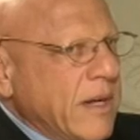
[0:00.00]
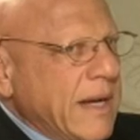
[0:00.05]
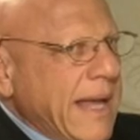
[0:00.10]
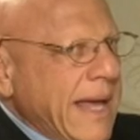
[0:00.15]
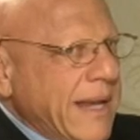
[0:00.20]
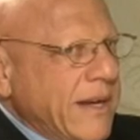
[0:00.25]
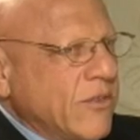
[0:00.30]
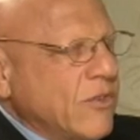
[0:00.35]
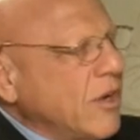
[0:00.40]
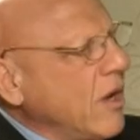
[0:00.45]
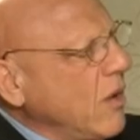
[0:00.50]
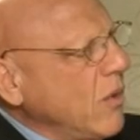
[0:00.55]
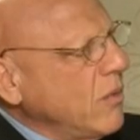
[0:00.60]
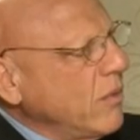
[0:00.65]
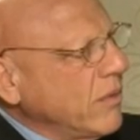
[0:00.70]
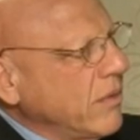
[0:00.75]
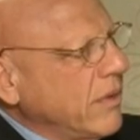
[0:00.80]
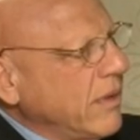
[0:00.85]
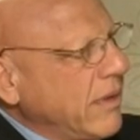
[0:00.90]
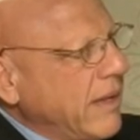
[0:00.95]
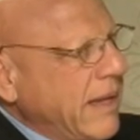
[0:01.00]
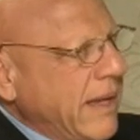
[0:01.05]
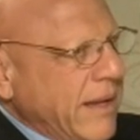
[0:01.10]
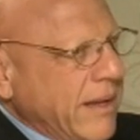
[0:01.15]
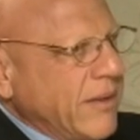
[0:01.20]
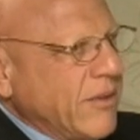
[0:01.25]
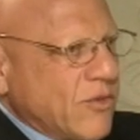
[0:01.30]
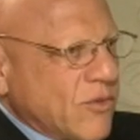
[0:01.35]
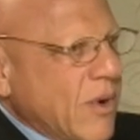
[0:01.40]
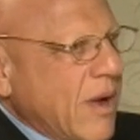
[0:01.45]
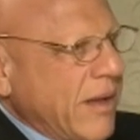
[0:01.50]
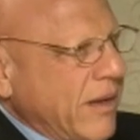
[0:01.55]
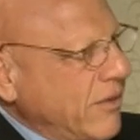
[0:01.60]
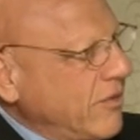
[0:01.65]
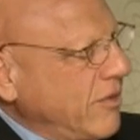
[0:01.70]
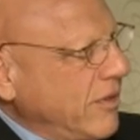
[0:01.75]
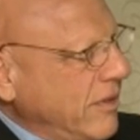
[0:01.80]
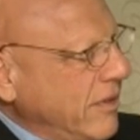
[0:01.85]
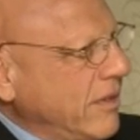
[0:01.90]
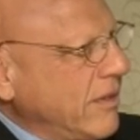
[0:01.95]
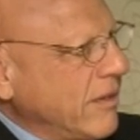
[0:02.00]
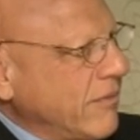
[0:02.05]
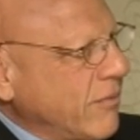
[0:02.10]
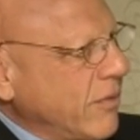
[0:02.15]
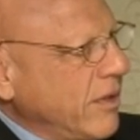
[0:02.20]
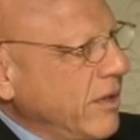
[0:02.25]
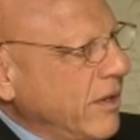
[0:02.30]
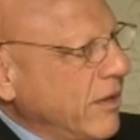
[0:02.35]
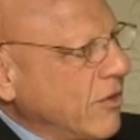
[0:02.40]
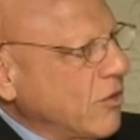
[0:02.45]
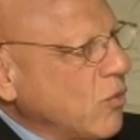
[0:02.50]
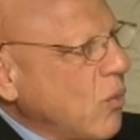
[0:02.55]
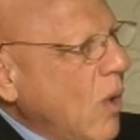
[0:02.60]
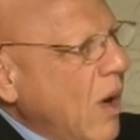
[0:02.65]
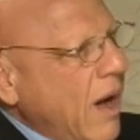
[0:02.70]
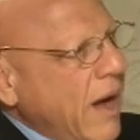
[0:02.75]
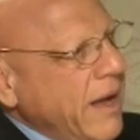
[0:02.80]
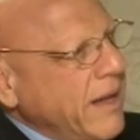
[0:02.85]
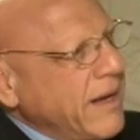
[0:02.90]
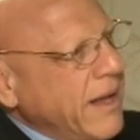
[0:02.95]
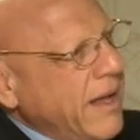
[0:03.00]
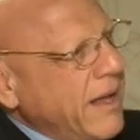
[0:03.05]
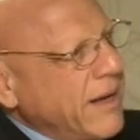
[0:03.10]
that had its own astrology, didn't it, for years? Why not?